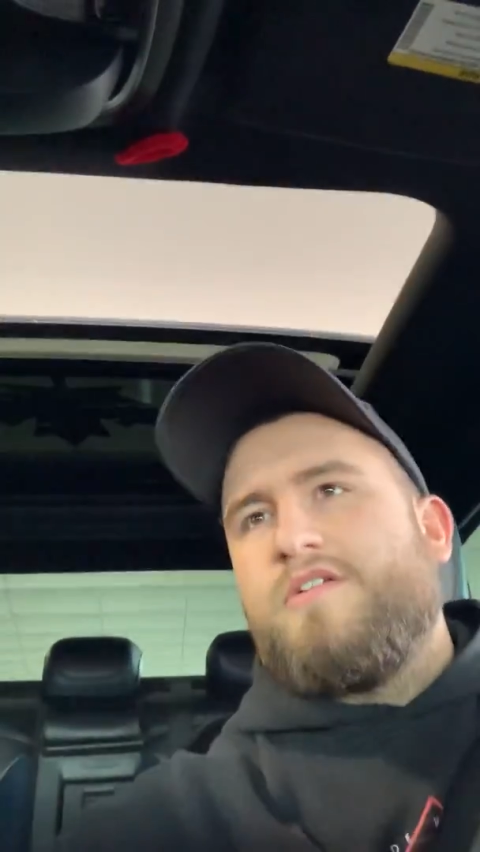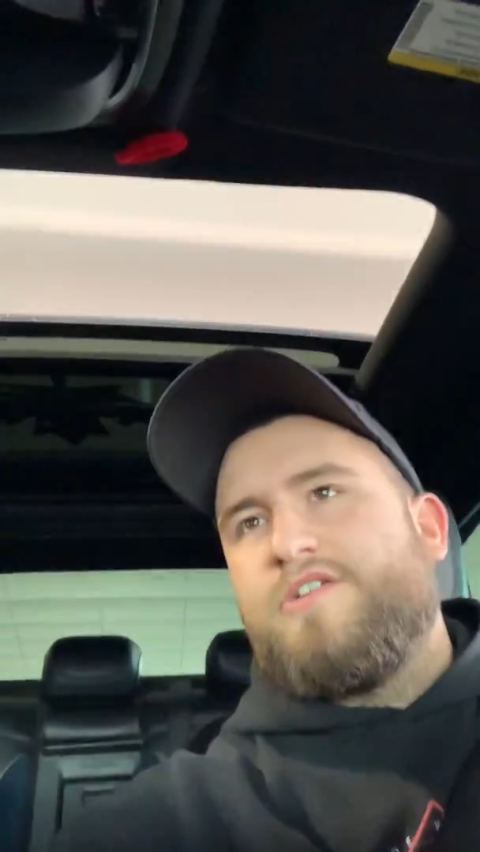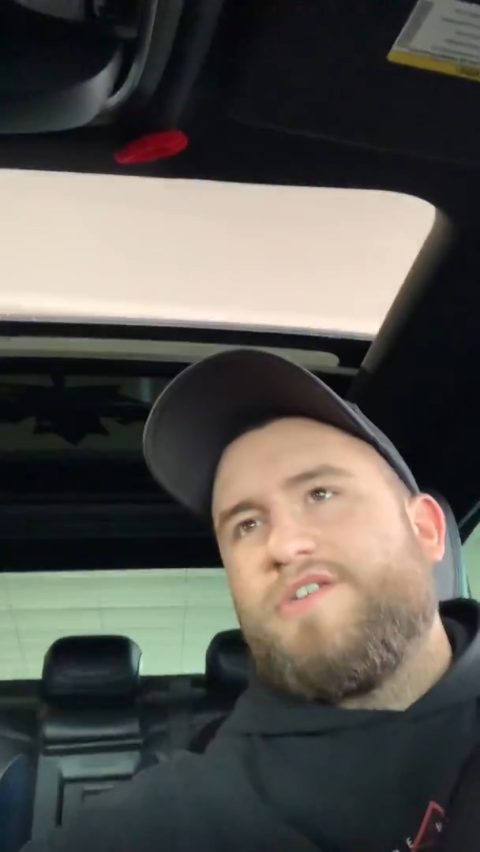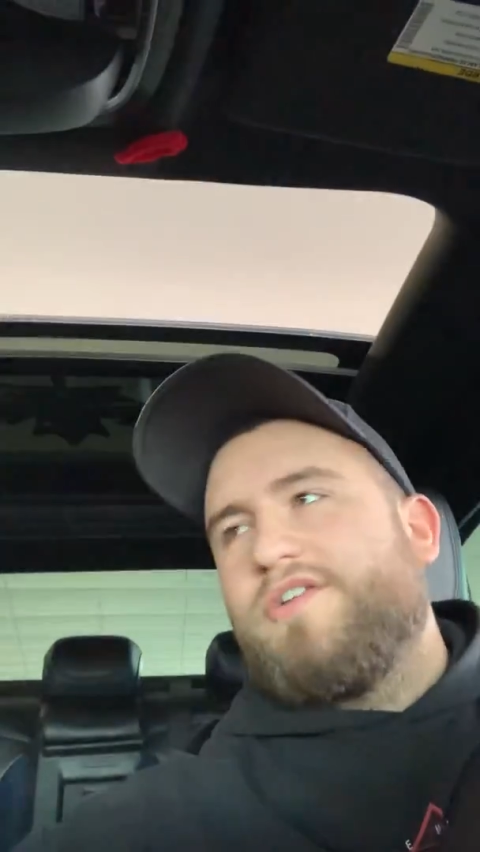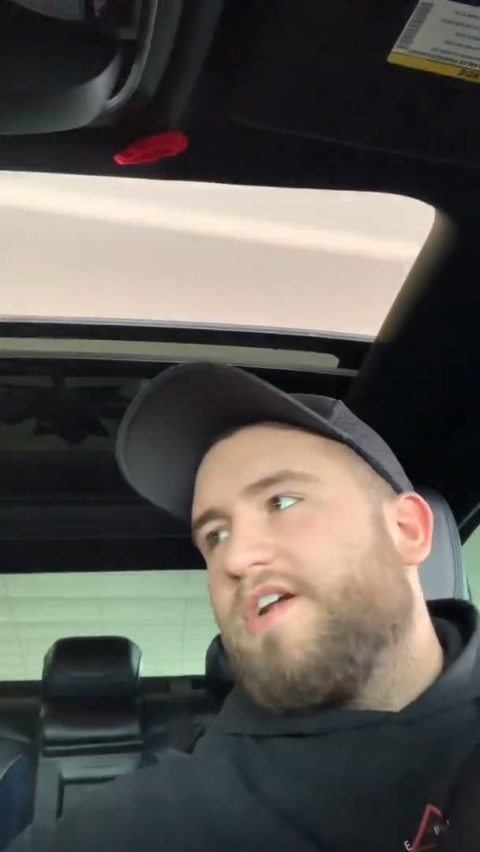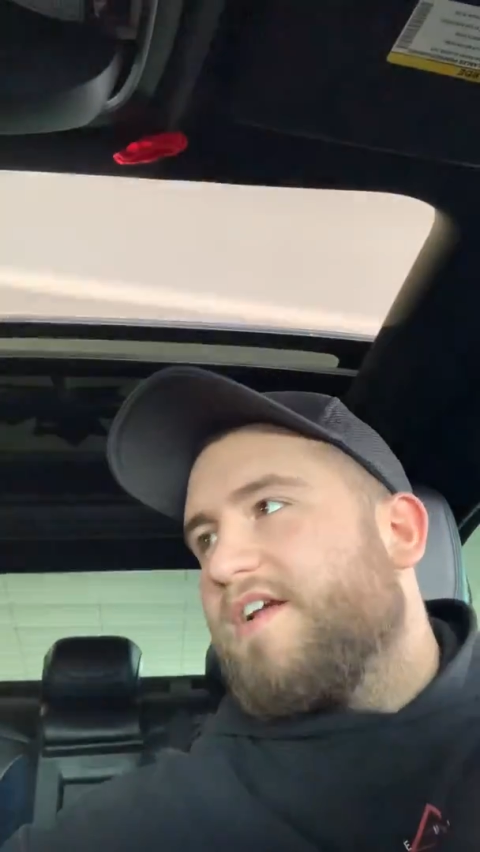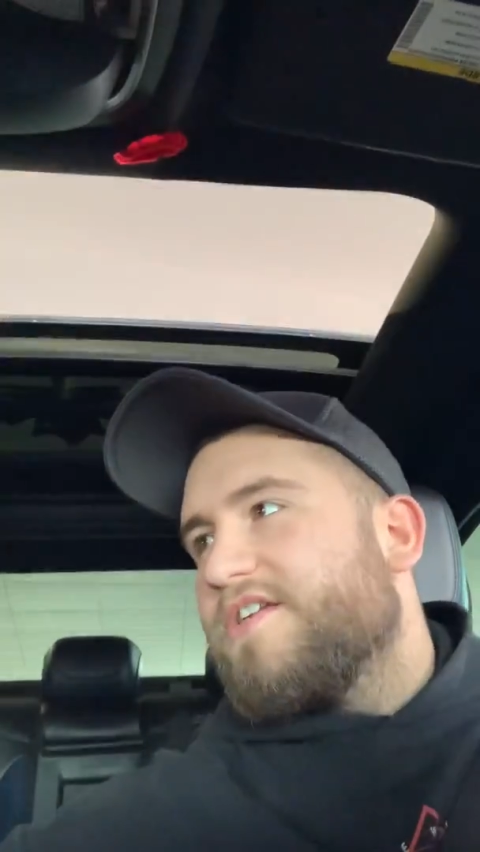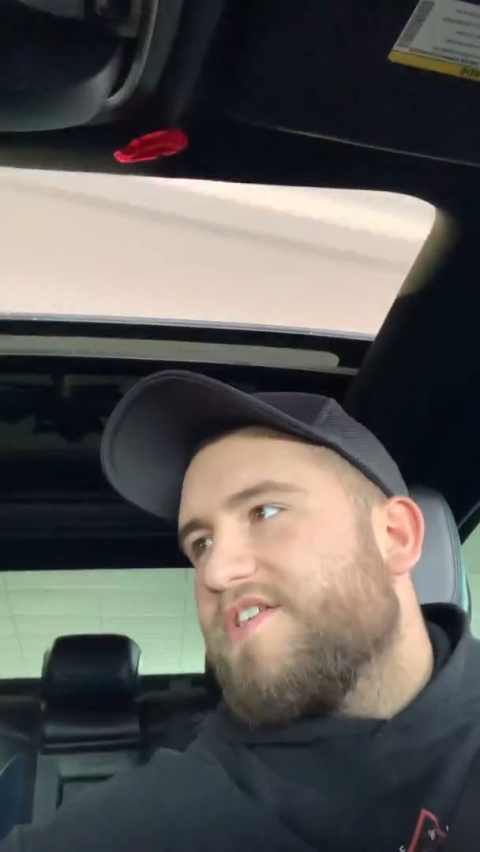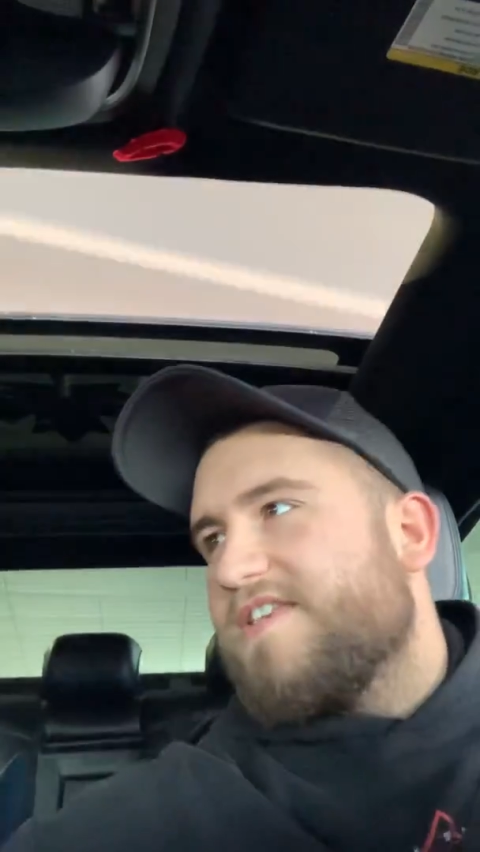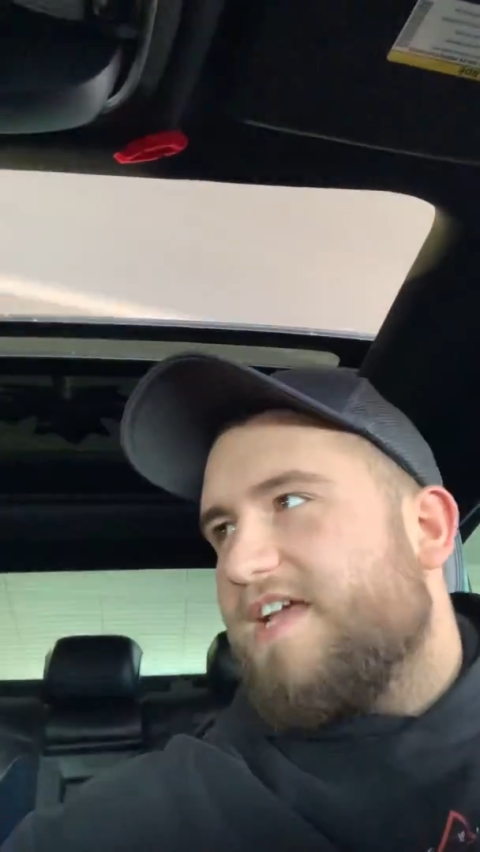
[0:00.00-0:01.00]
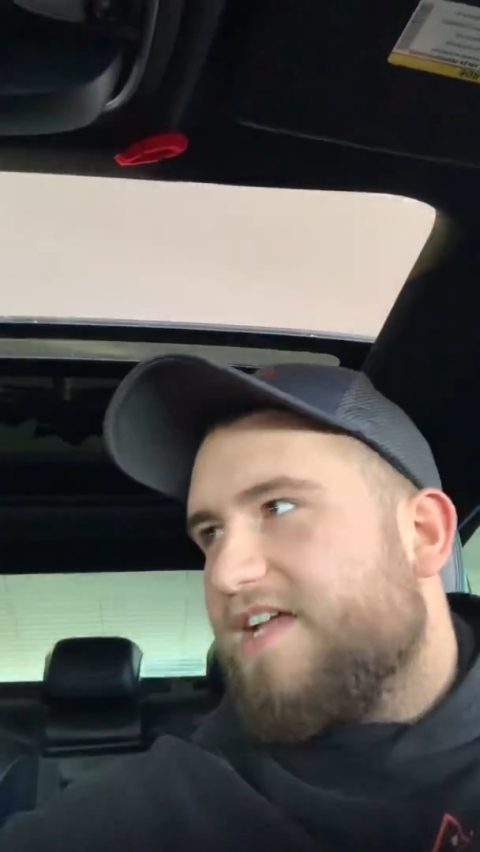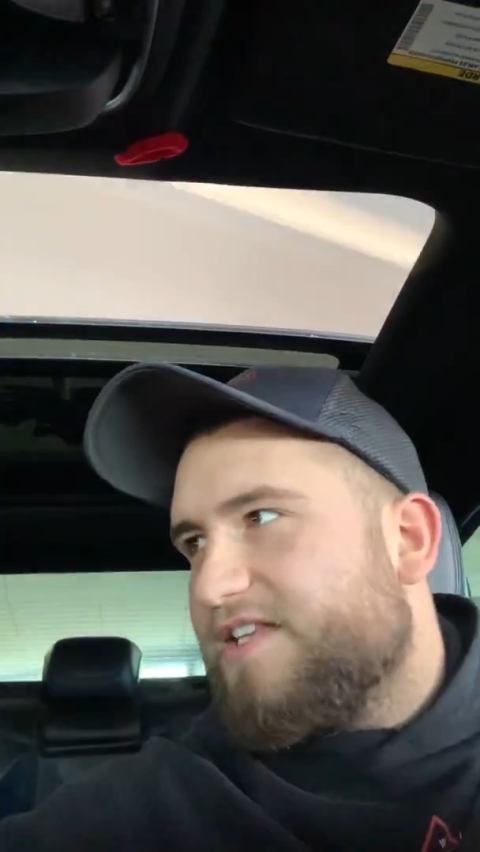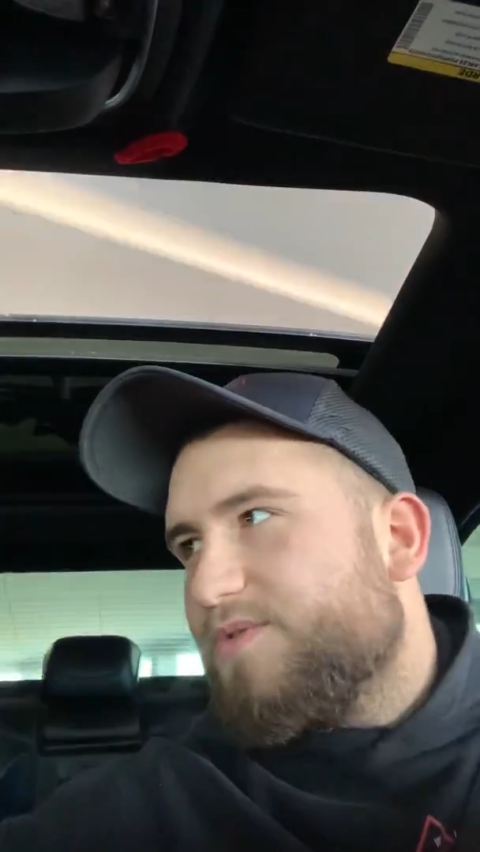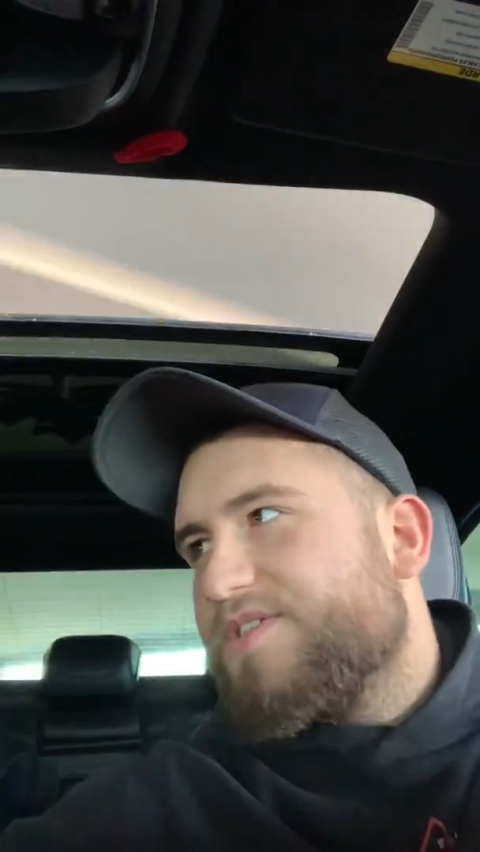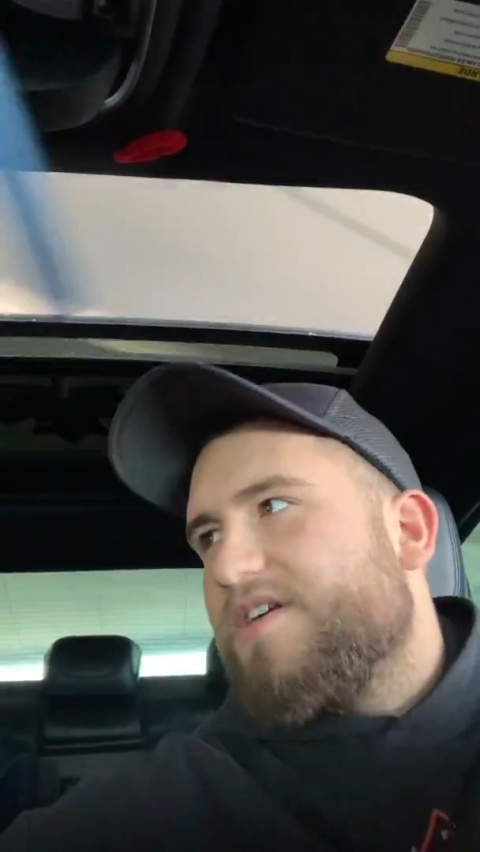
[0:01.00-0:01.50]
Sorry, I should say
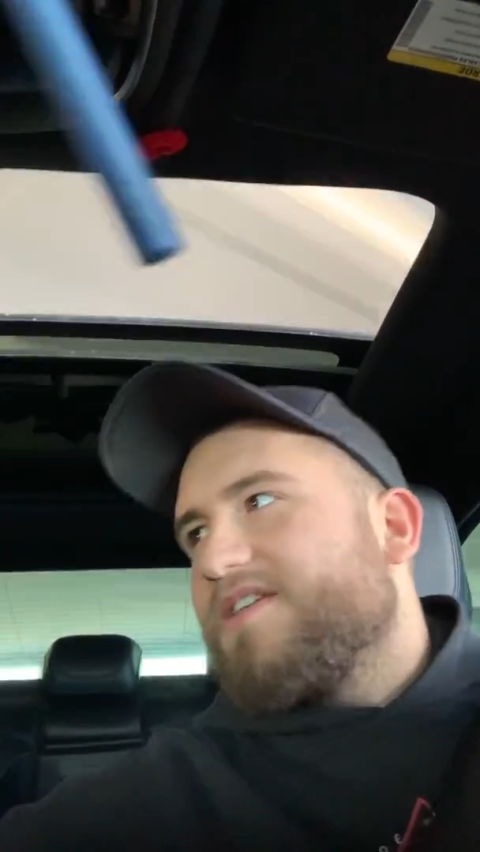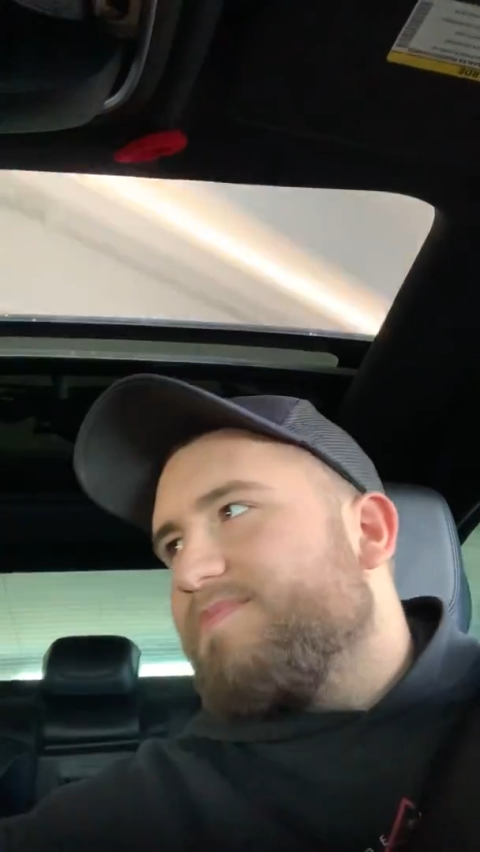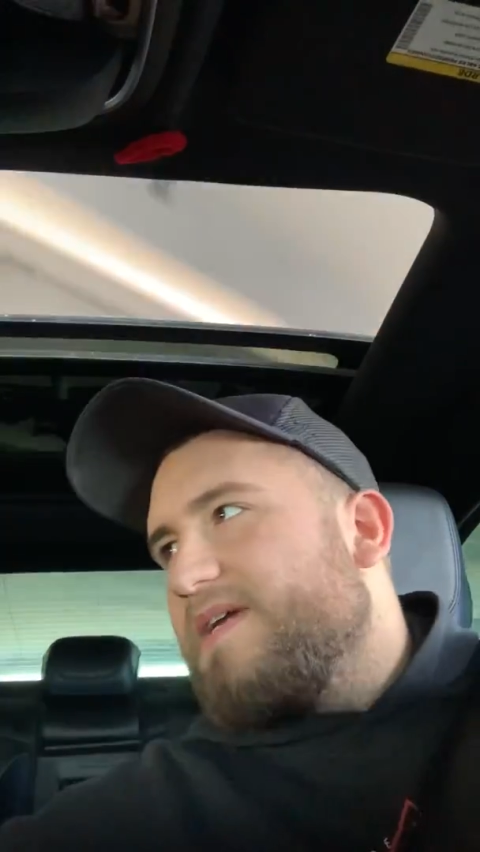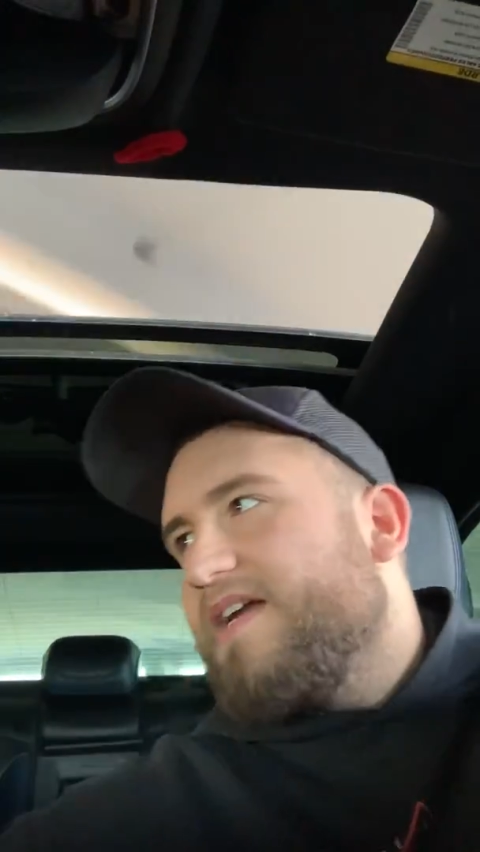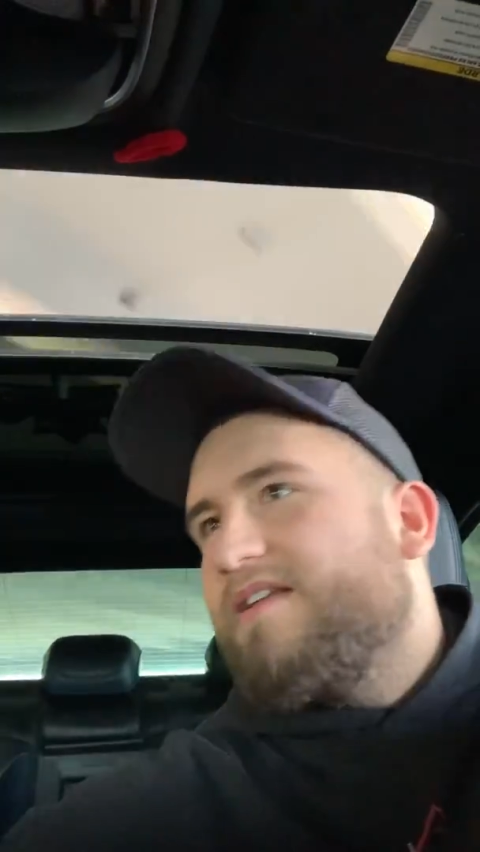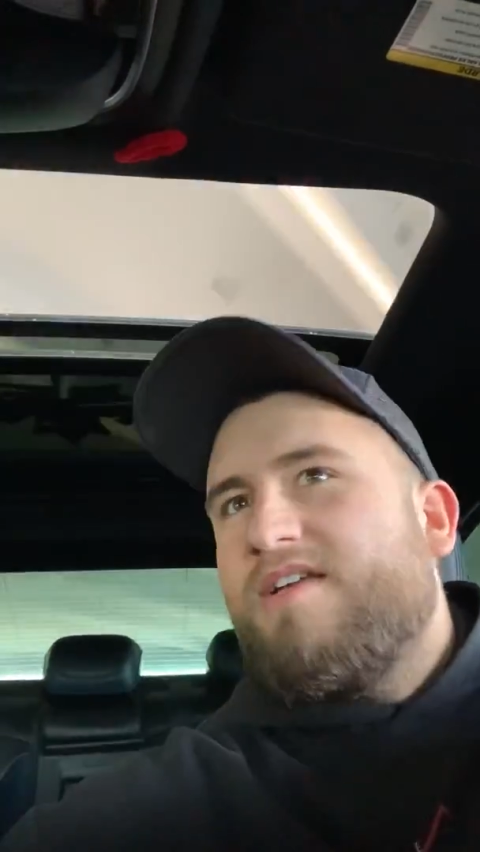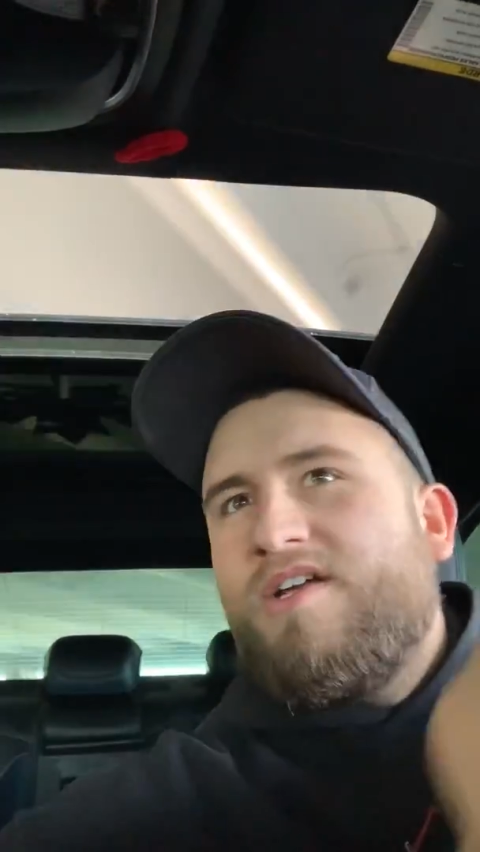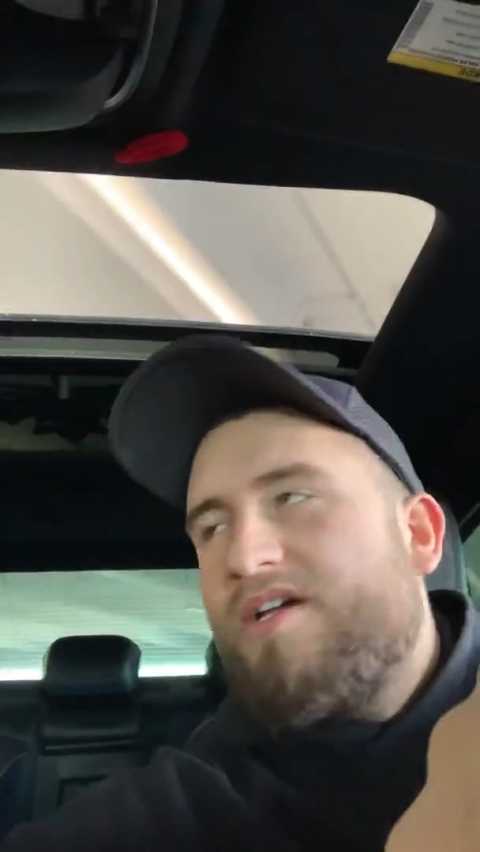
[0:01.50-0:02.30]
get to a certain speed